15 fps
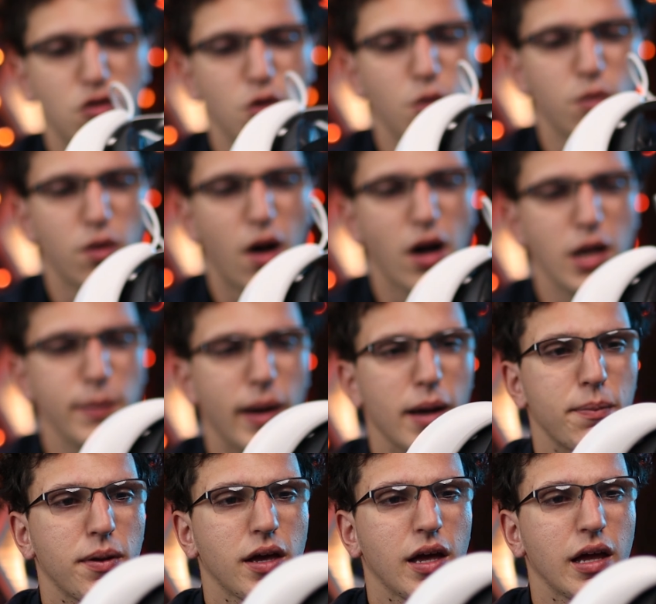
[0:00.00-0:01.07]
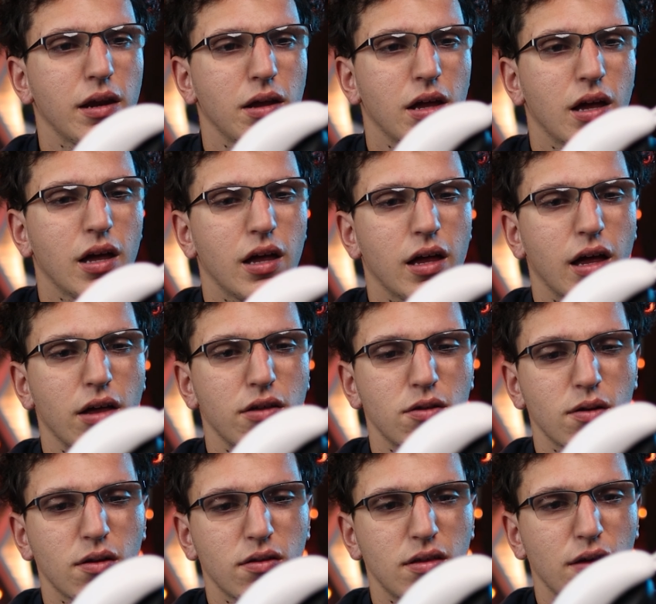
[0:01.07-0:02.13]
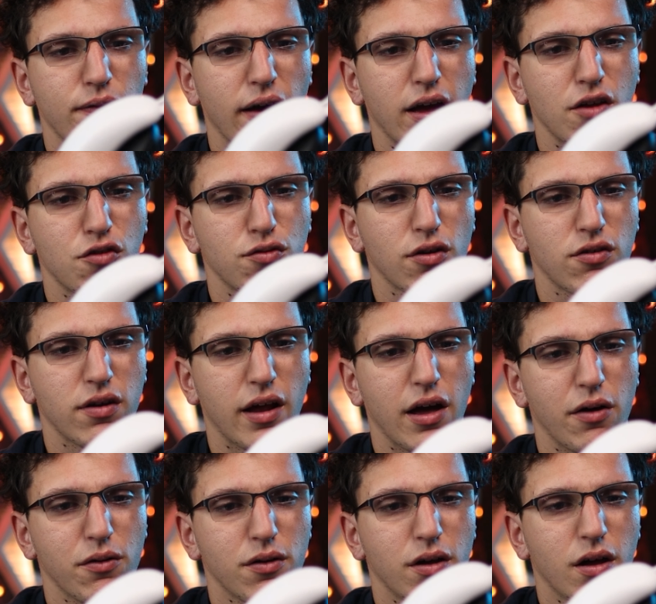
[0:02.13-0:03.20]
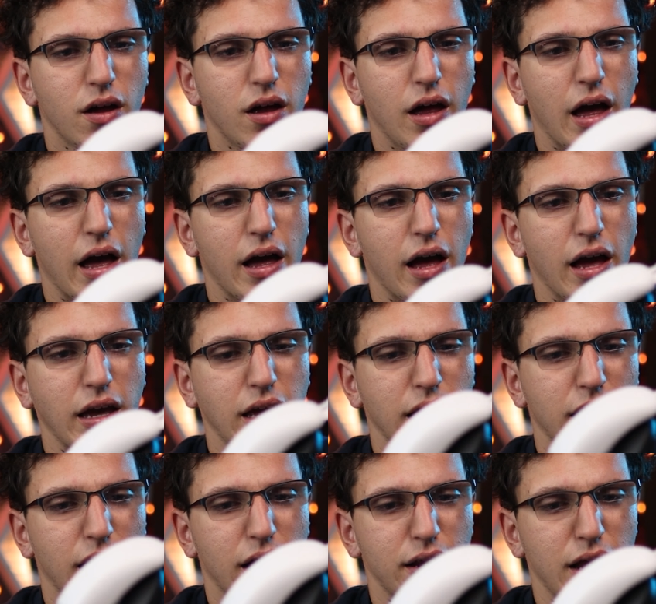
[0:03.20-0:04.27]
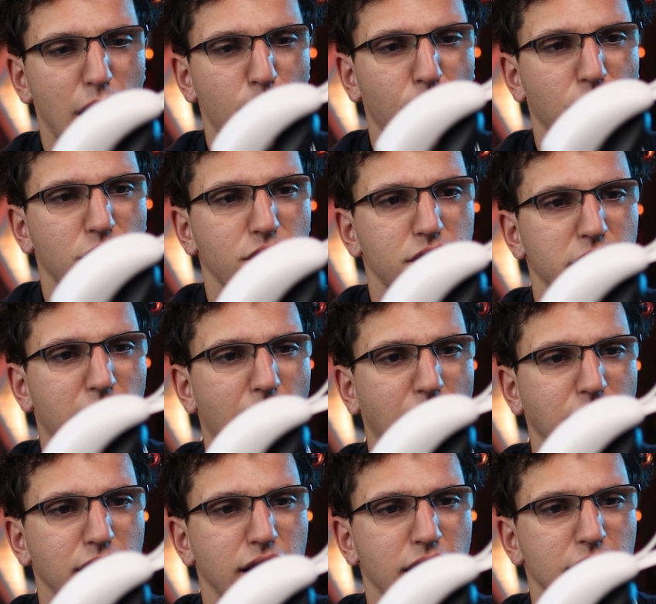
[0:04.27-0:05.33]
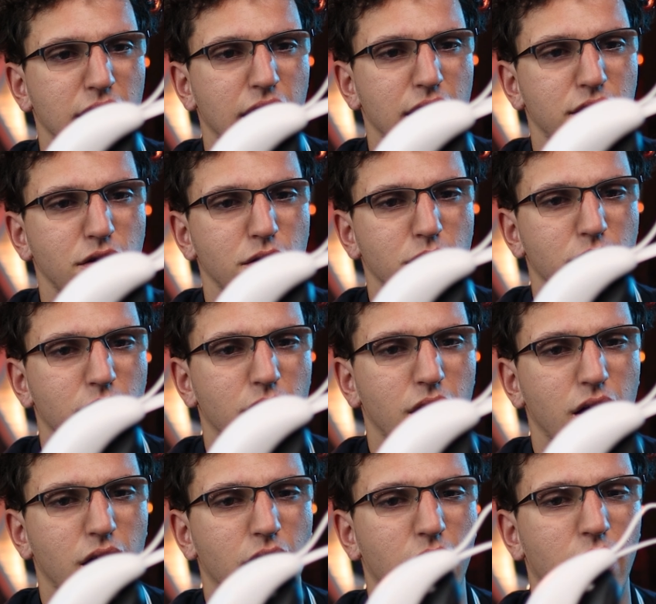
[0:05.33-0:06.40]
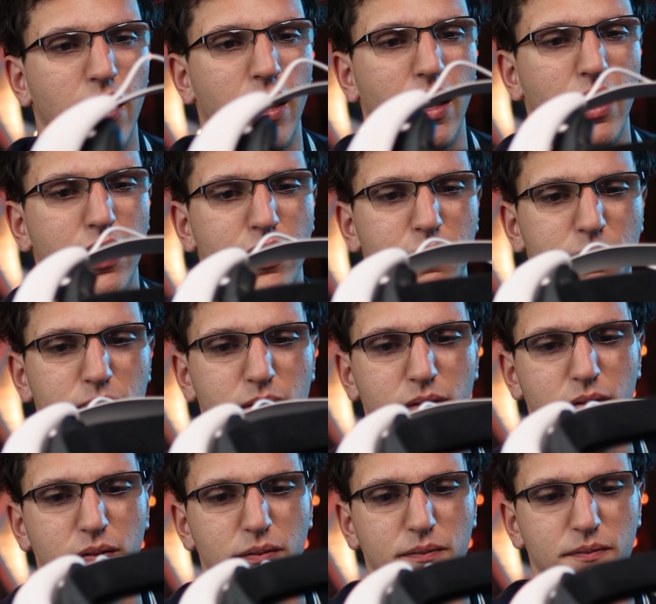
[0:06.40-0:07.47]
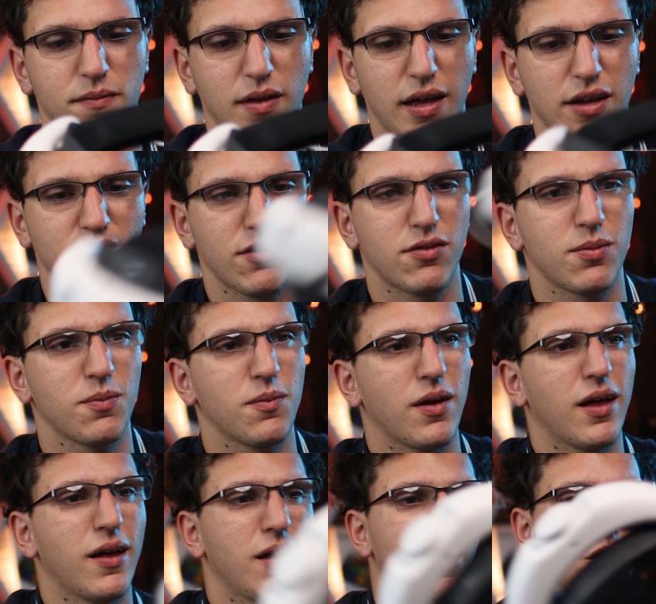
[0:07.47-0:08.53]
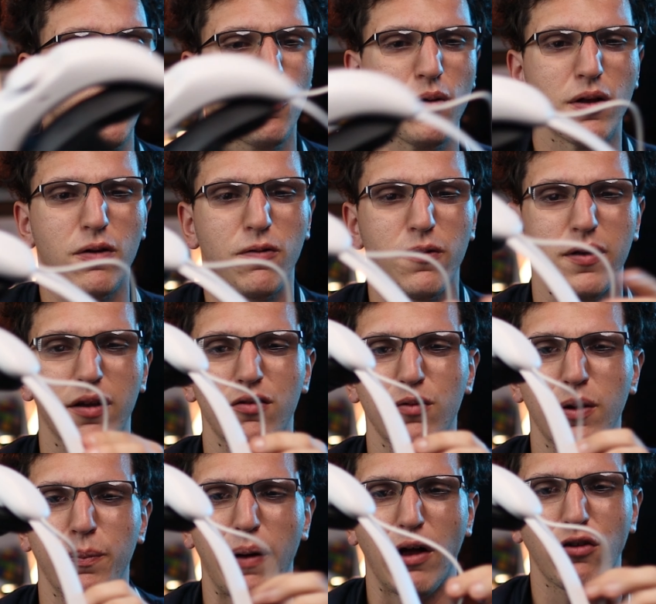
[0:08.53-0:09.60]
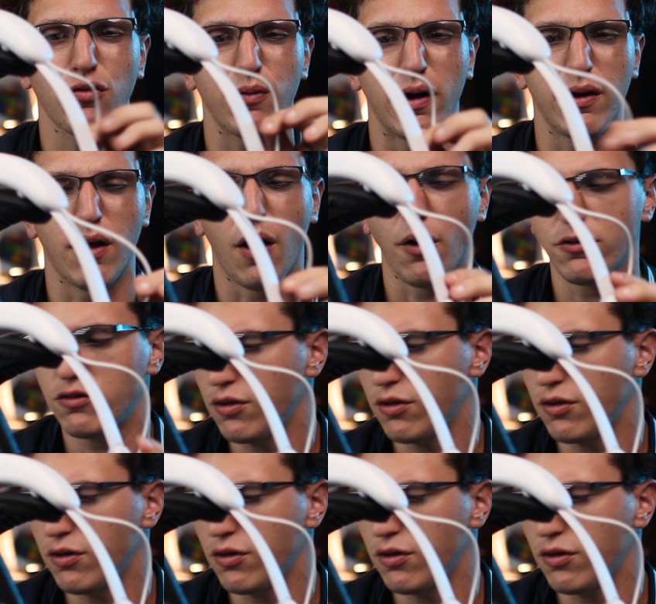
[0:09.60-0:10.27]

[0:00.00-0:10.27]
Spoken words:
too long in my opinion. As you can see, if I could stretch it out, I get a lot more slack than I need to, and it just, it doesn't really bounce around all